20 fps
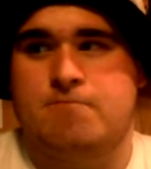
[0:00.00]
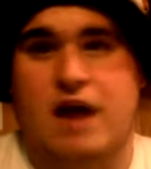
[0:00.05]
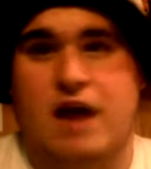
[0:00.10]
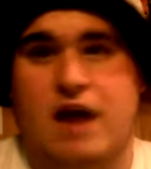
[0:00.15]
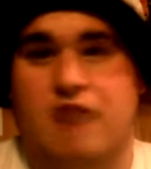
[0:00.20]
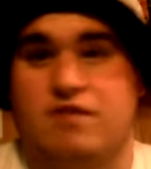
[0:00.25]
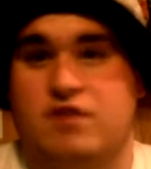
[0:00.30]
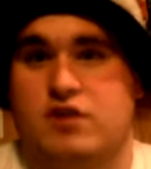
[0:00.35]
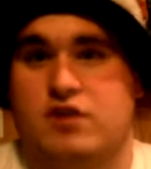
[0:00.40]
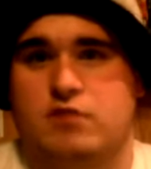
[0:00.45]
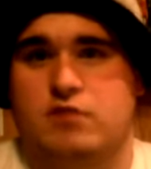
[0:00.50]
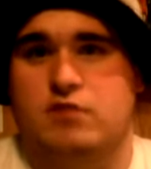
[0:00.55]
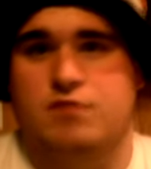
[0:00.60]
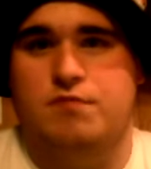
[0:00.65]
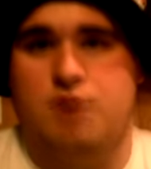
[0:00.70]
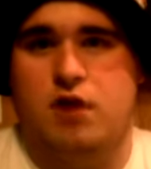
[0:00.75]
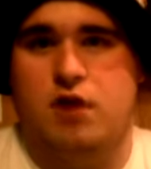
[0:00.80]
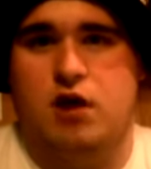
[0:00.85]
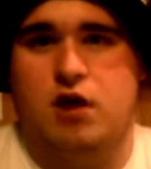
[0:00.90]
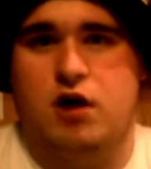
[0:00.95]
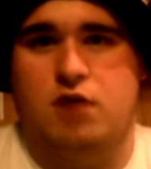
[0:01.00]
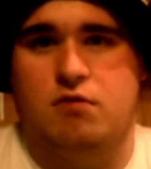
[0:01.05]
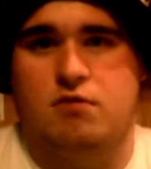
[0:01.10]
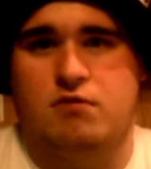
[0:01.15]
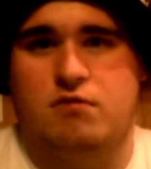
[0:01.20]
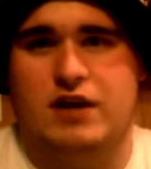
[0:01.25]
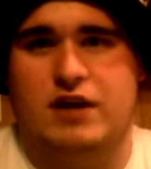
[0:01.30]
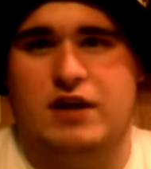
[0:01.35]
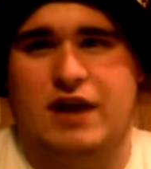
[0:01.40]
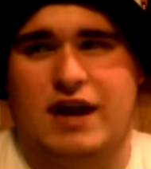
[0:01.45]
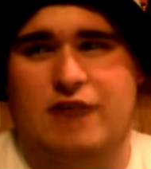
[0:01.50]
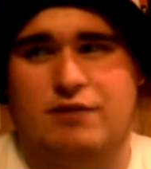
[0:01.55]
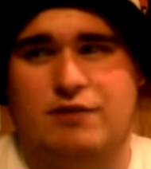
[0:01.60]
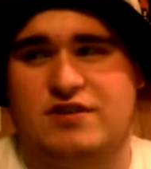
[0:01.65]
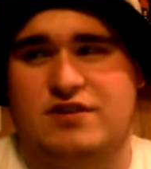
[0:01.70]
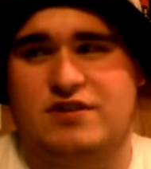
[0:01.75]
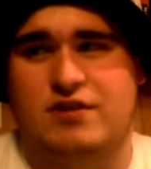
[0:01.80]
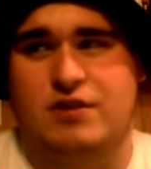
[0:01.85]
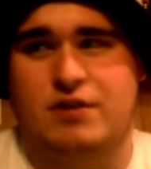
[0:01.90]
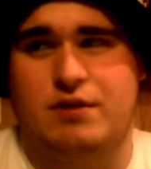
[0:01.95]
ever, and I only
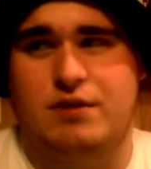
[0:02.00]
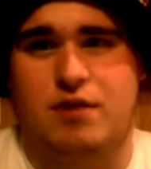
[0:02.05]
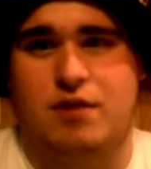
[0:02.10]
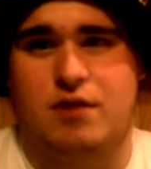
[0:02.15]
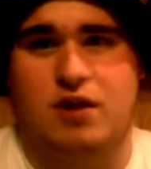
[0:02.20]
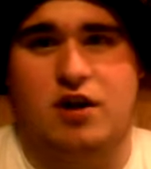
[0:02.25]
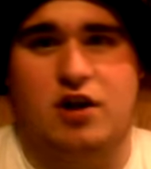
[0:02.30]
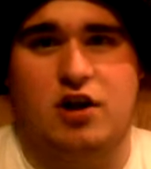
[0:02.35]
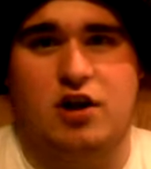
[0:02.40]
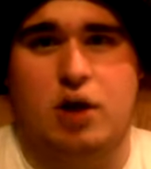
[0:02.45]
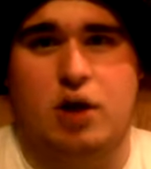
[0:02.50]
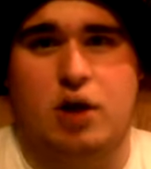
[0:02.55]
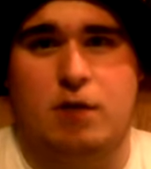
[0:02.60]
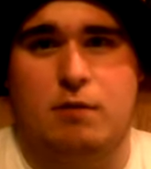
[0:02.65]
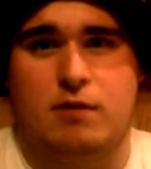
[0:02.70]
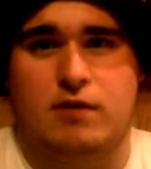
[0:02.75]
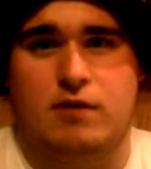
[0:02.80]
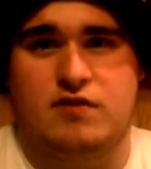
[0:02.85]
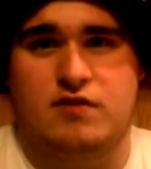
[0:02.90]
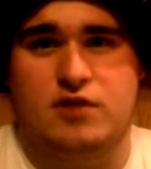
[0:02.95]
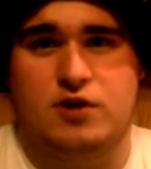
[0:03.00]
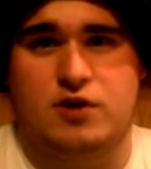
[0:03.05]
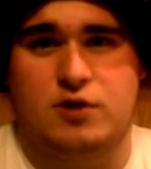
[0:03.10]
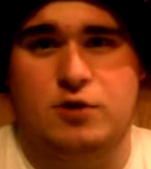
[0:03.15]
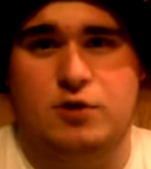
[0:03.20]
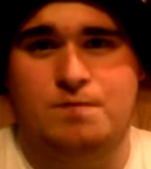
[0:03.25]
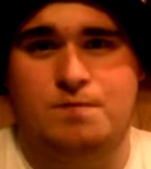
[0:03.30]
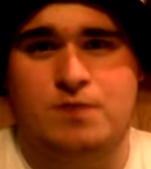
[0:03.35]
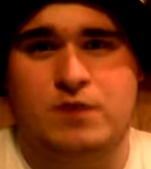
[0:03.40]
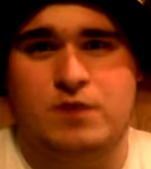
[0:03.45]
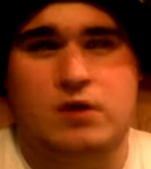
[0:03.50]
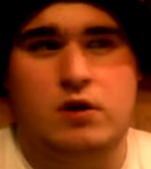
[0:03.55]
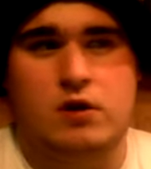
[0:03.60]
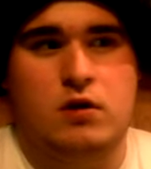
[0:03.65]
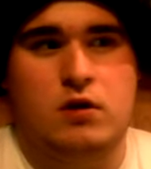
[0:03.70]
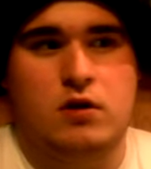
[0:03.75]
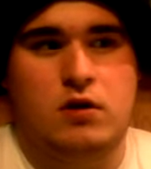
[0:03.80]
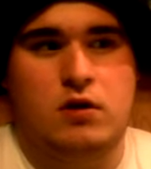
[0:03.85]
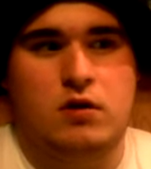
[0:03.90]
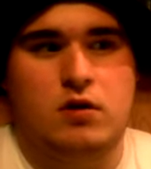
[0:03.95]
started reading manga a couple months ago.
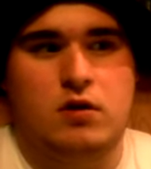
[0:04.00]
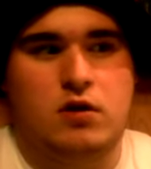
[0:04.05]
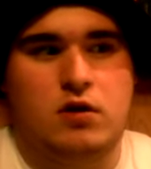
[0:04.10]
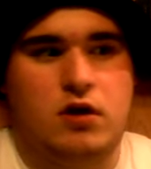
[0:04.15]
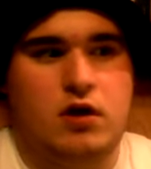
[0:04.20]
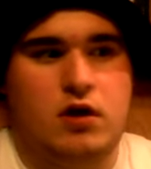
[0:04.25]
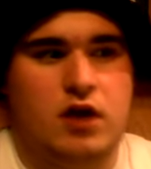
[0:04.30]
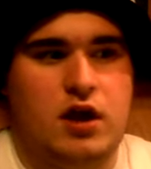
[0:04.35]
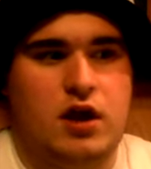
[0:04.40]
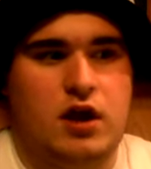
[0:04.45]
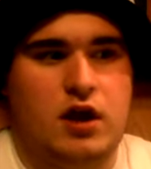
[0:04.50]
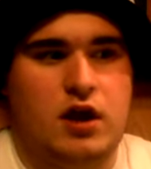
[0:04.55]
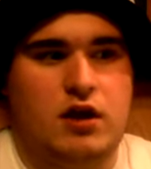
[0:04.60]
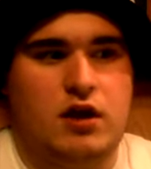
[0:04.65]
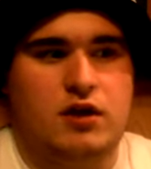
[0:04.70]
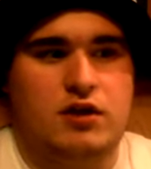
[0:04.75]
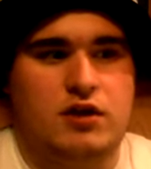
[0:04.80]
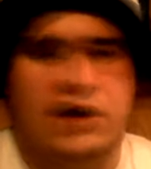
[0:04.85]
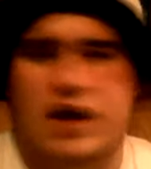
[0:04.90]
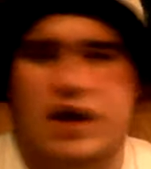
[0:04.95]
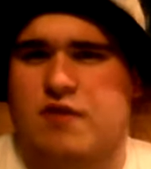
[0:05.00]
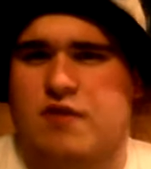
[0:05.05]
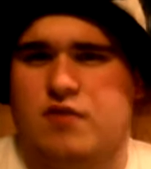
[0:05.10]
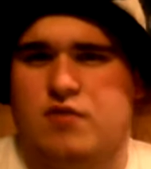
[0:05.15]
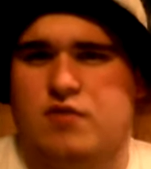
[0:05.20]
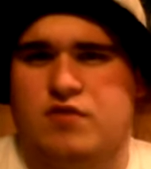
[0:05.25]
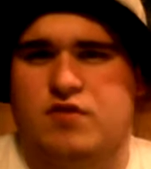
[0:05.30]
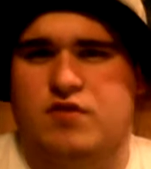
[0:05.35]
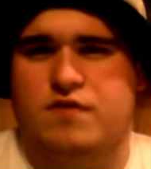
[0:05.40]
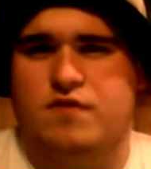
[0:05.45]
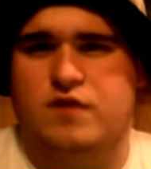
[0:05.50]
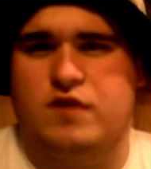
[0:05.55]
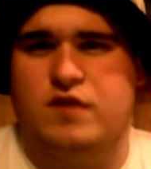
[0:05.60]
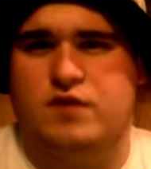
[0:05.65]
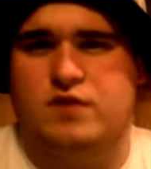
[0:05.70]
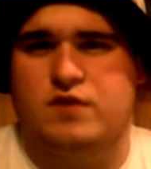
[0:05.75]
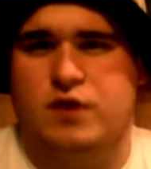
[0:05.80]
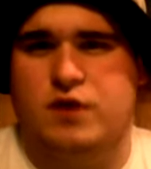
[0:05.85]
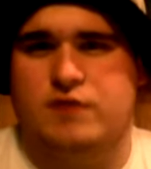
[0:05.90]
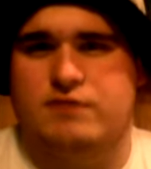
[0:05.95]
And yeah, this was the
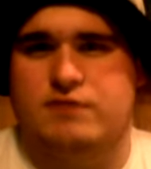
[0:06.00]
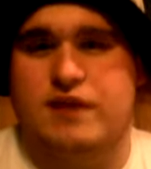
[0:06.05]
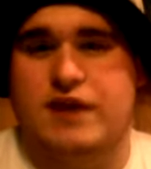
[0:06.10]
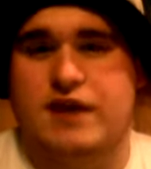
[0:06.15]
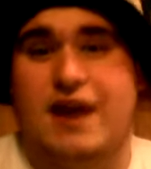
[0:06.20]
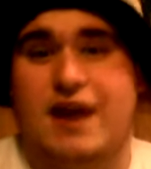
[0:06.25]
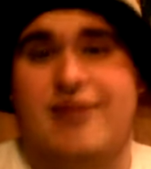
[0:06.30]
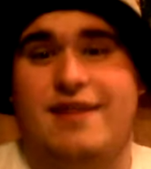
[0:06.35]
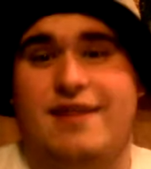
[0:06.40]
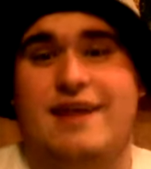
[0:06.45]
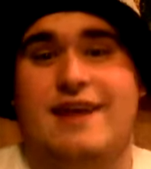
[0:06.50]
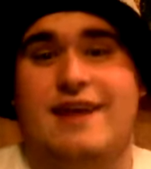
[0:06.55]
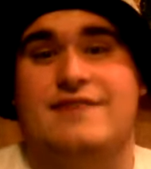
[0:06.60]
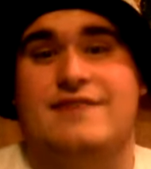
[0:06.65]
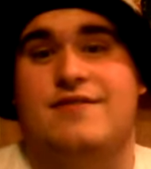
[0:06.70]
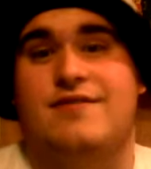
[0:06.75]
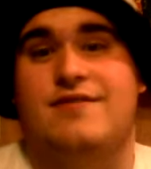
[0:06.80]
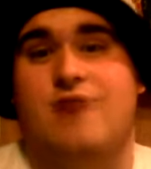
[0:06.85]
first one, and that is